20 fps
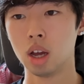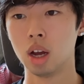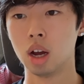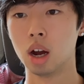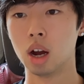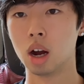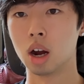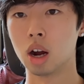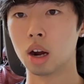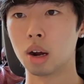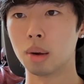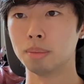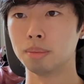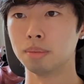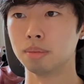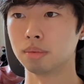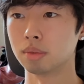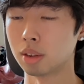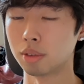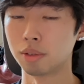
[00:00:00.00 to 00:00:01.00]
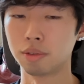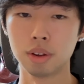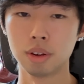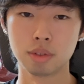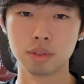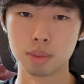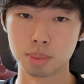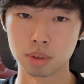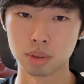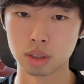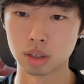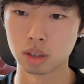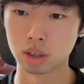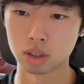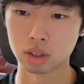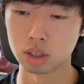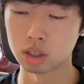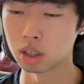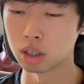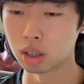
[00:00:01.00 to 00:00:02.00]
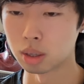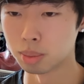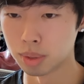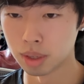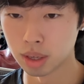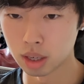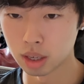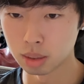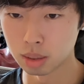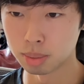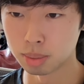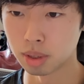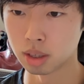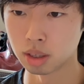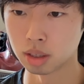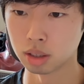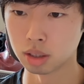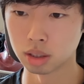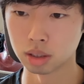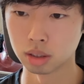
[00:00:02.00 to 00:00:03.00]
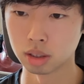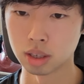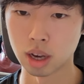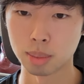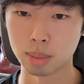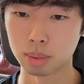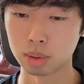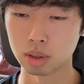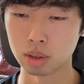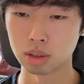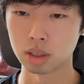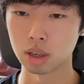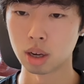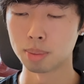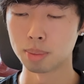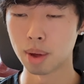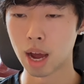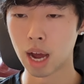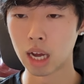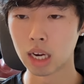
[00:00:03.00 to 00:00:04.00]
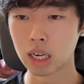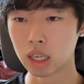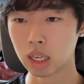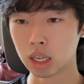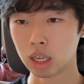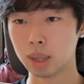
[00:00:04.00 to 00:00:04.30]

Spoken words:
like 50% are just eliminated because the sample turns out bad.